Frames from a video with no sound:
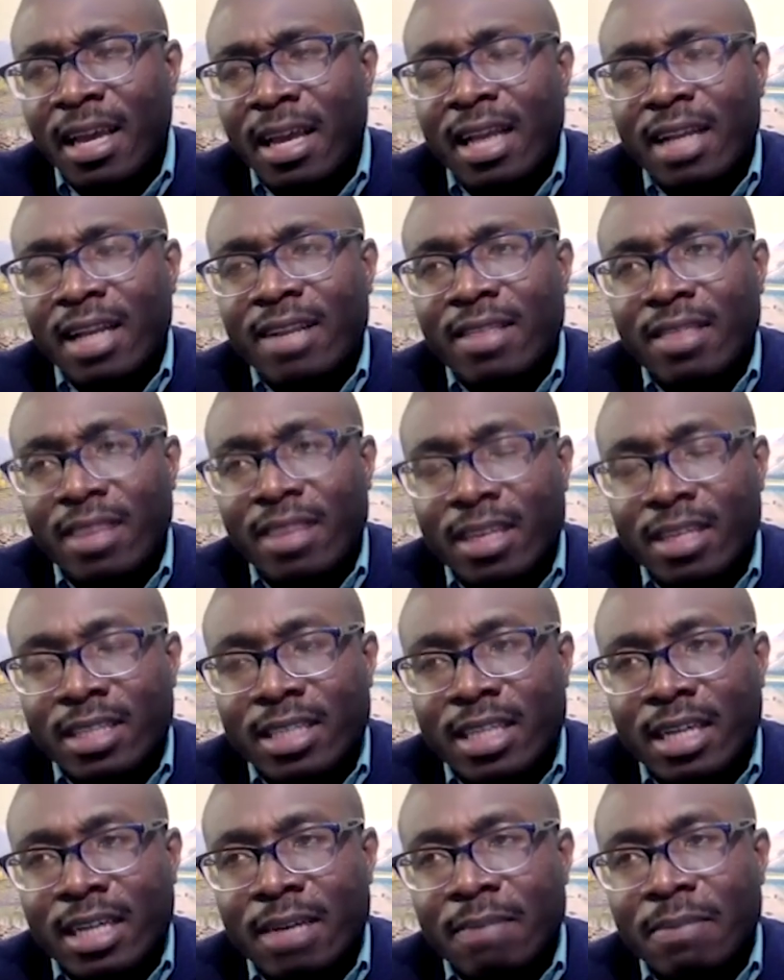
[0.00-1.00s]
and the thing is
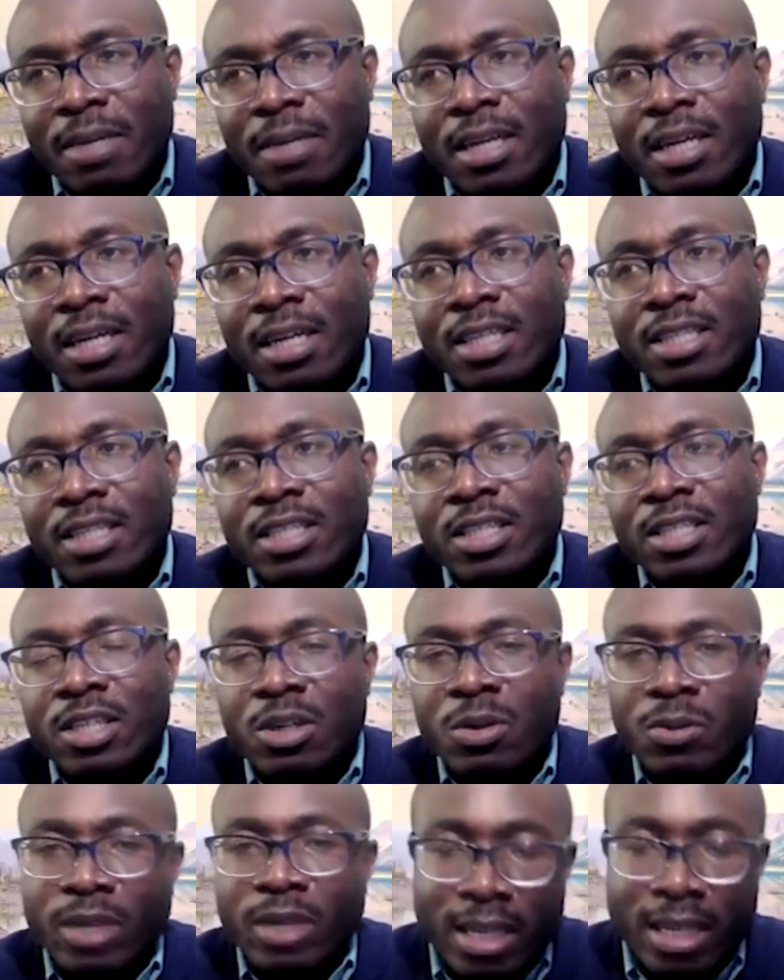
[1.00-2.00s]
that because you know
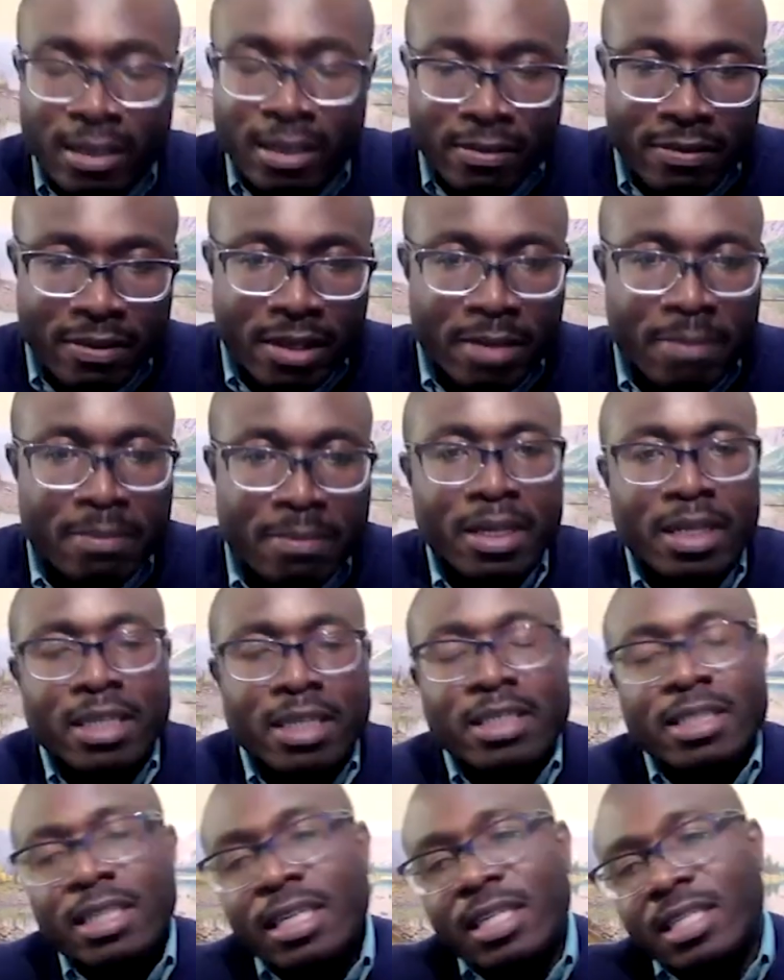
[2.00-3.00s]
we live in a
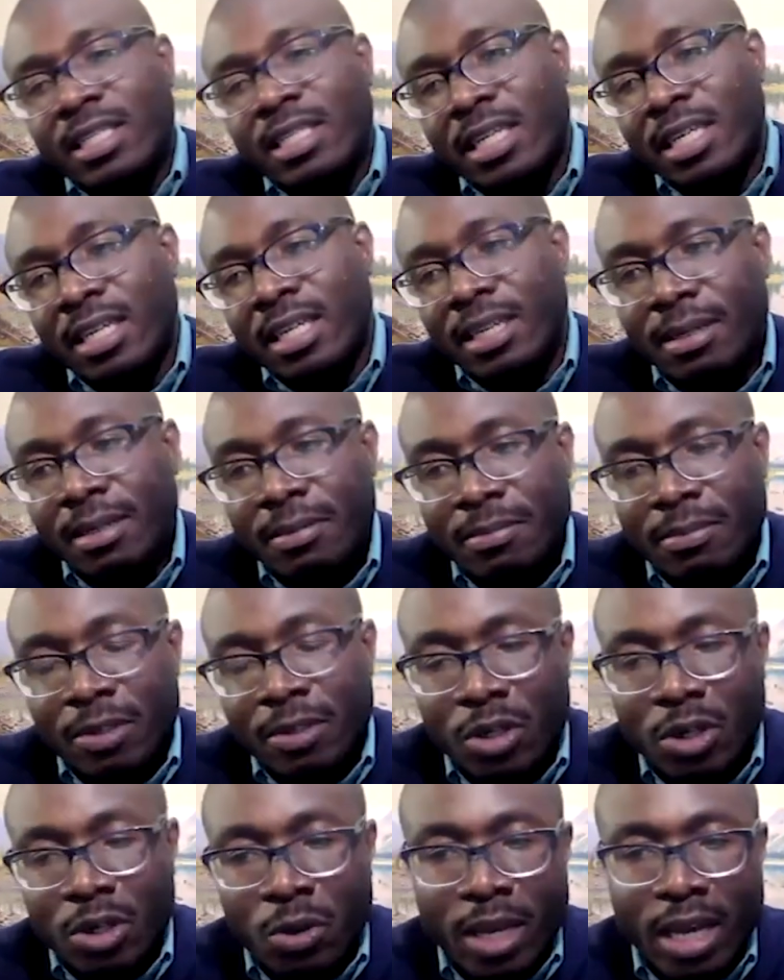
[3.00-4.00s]
place that's um, you
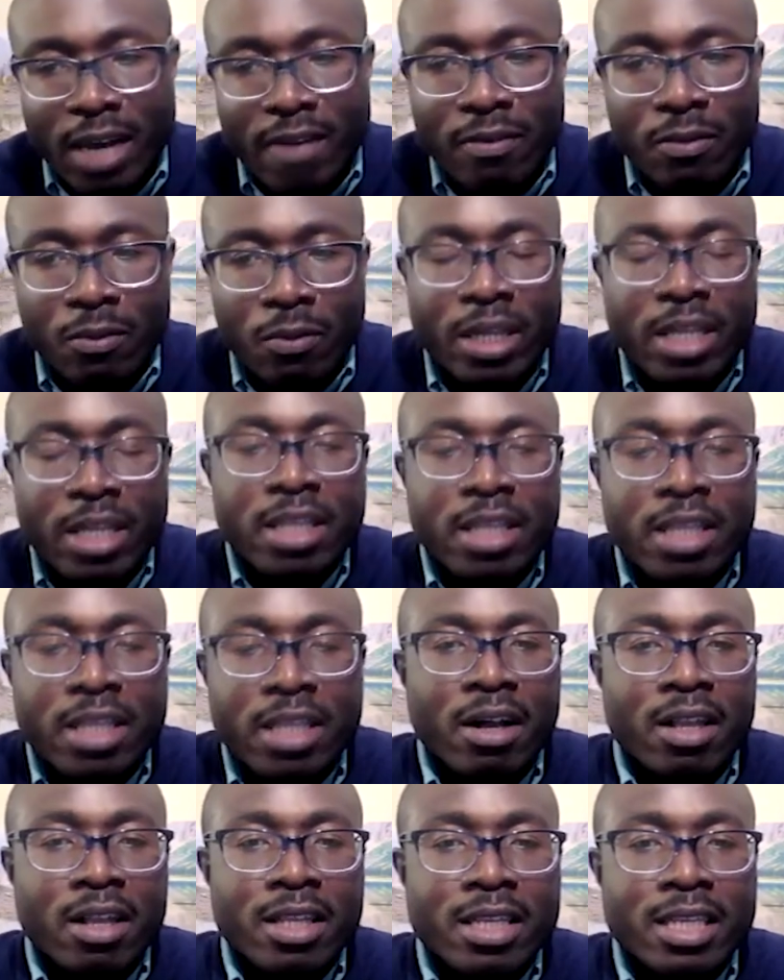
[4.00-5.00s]
know we have winter
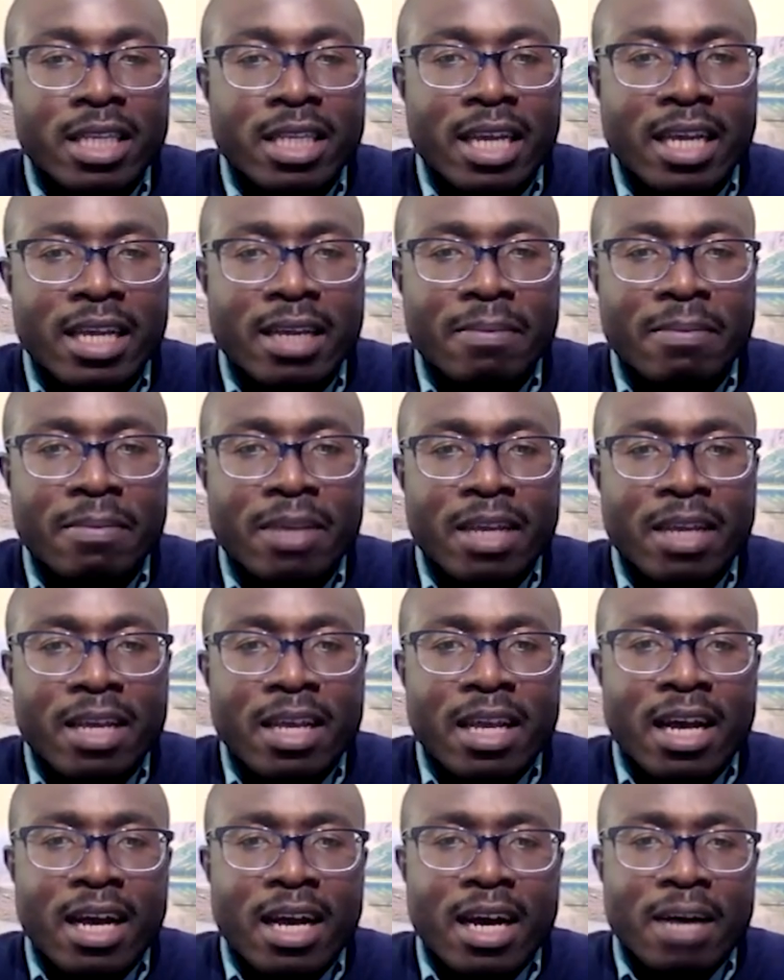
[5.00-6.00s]
all the time,
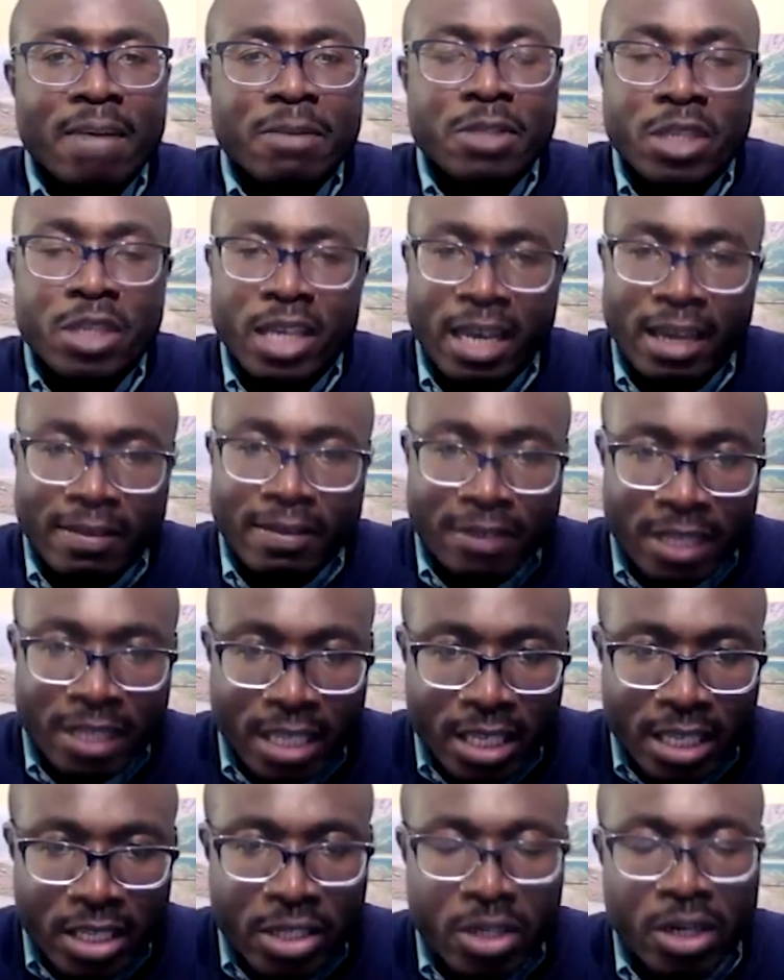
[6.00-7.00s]
um, so you have to
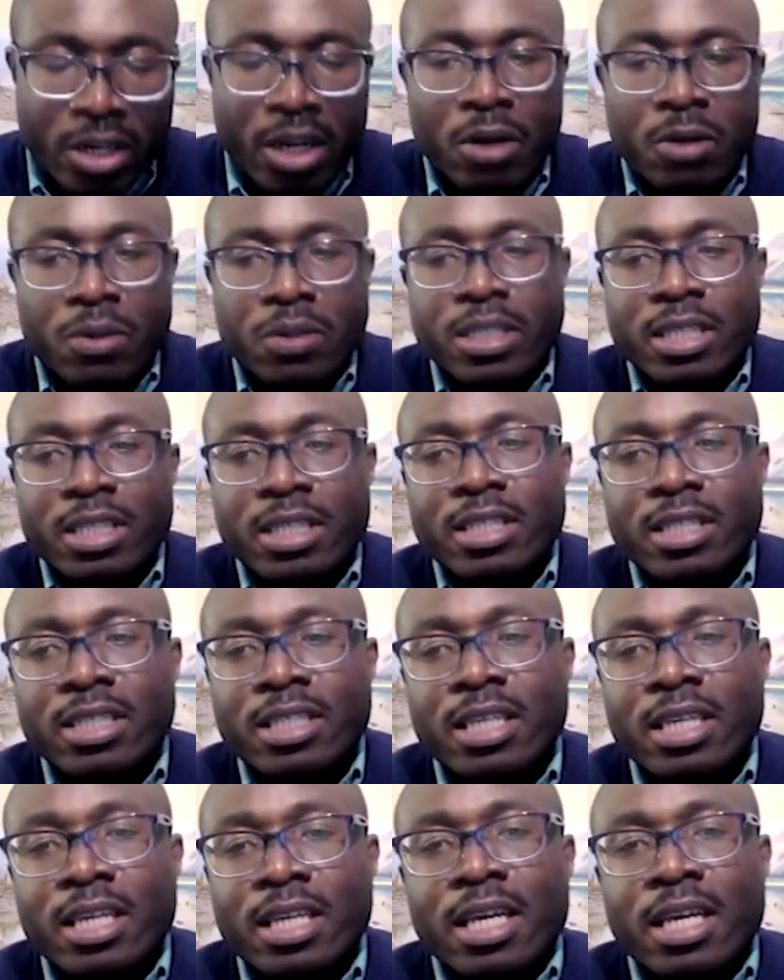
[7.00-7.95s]
heat your houses.